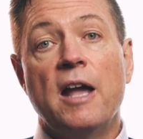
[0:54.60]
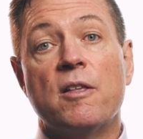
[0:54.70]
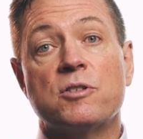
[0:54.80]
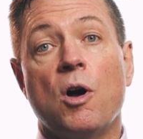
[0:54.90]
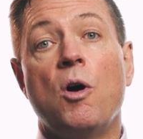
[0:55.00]

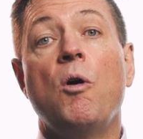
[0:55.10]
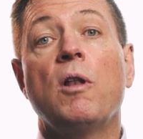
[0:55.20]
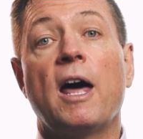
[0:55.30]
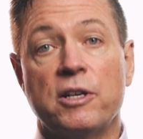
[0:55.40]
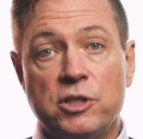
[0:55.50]
and there's a
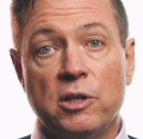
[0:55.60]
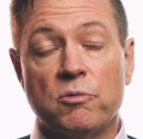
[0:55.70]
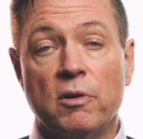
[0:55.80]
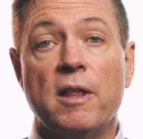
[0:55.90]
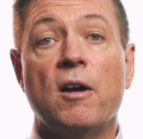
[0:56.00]
whole lot of
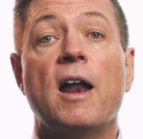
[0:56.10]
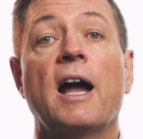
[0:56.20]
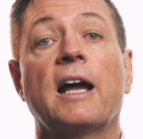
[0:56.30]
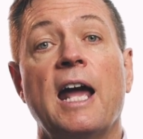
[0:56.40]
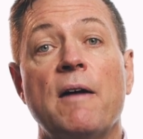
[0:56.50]
children that are
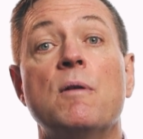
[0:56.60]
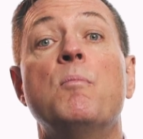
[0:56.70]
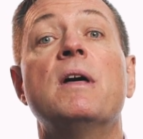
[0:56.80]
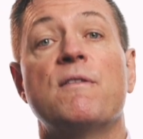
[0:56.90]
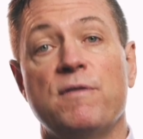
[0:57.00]
not going to have the
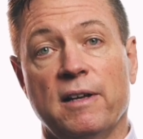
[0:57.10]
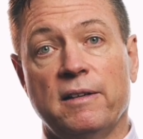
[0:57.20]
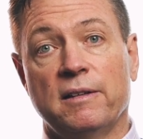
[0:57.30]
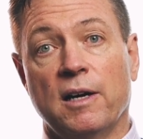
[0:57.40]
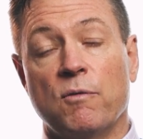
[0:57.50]

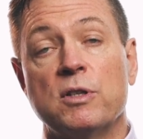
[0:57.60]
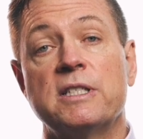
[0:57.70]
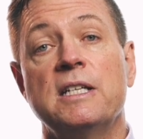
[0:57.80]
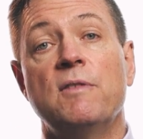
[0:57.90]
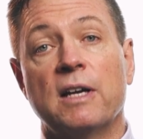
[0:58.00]
benefit of
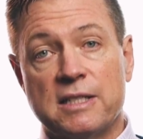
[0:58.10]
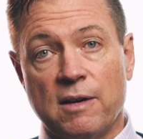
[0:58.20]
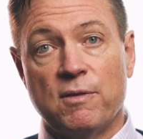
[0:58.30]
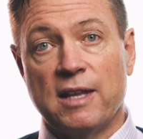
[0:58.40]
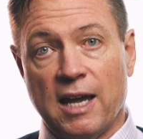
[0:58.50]
receiving a
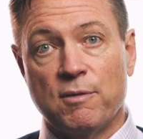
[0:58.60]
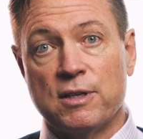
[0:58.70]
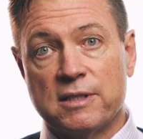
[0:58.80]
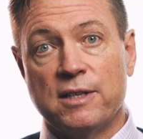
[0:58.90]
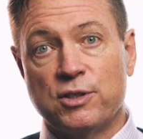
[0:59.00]
Seventh-day
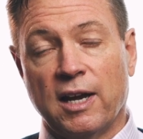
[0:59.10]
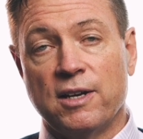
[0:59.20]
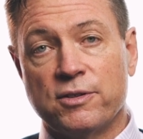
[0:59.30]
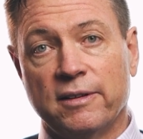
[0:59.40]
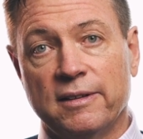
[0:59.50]
Adventist
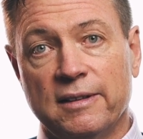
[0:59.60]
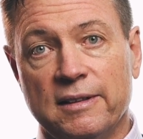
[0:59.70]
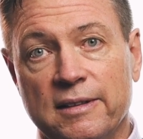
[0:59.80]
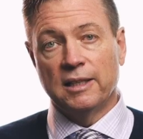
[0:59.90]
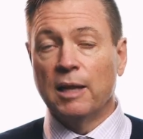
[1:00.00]
education.
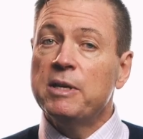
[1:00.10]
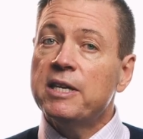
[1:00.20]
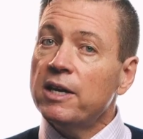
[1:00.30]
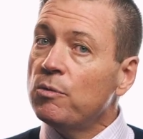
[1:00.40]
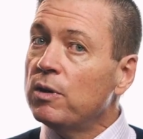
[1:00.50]
Let me
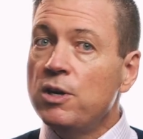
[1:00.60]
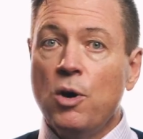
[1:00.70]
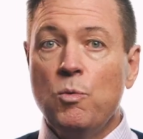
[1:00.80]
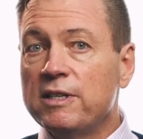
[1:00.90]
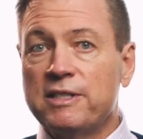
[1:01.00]
tell you what
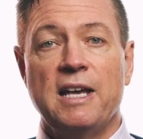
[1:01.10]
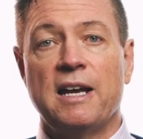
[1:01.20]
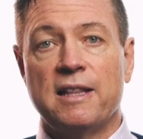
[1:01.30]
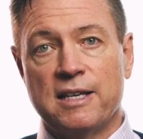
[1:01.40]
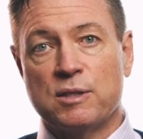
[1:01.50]
no one
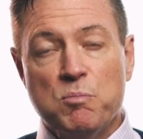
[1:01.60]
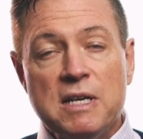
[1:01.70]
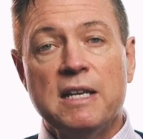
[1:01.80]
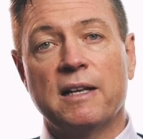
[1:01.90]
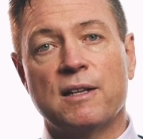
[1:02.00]
said at this
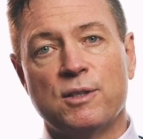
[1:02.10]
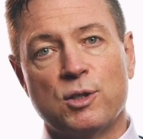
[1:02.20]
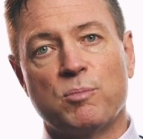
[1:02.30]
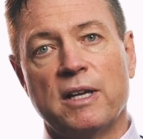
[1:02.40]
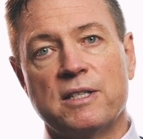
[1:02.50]
meeting that
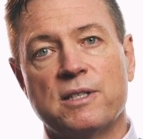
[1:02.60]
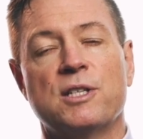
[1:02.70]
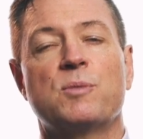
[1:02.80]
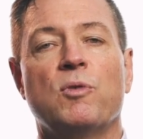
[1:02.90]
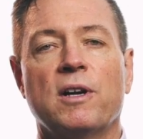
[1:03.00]
took place in
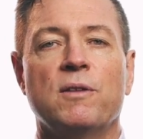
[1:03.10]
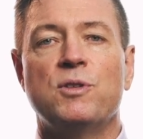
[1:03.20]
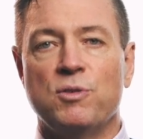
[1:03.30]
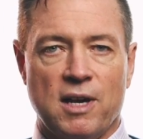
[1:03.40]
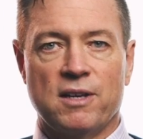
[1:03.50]
the spring of
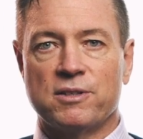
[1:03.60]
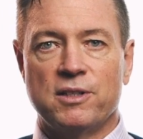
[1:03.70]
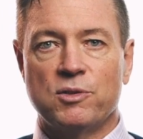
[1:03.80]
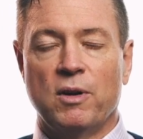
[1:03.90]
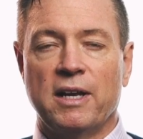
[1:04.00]

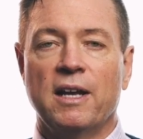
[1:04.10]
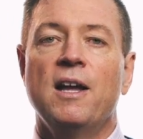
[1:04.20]
2020.